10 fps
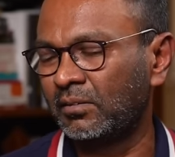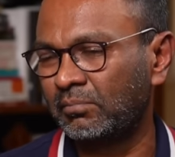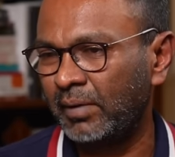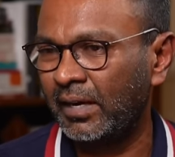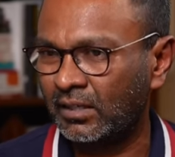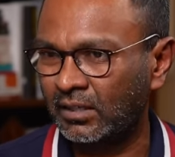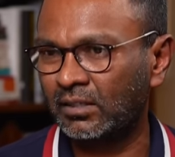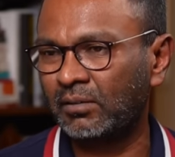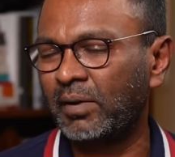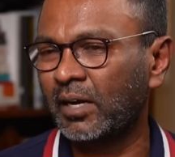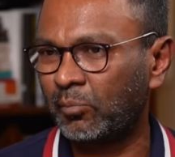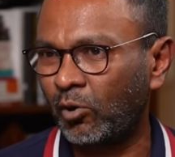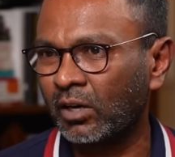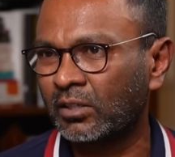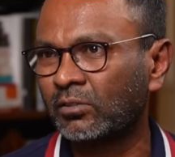make a
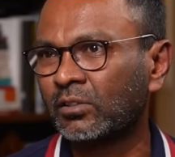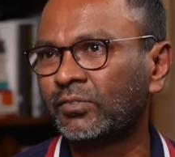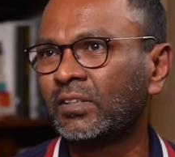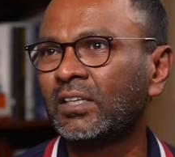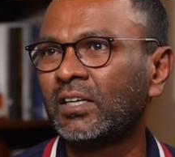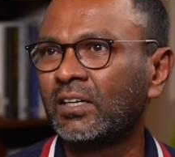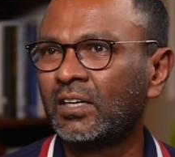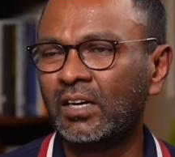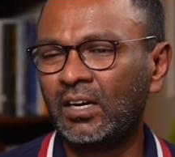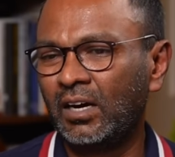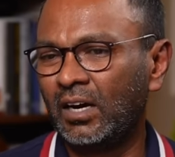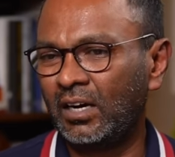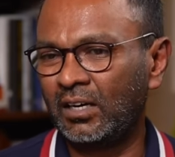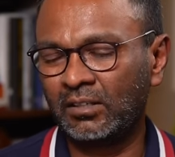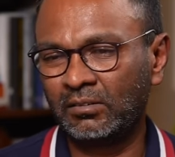product out of it.
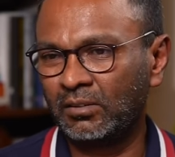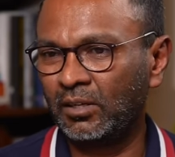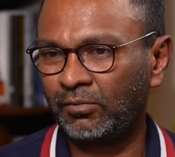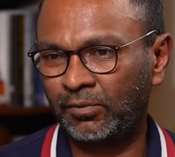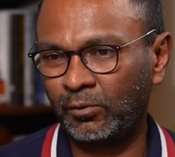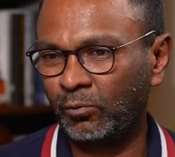If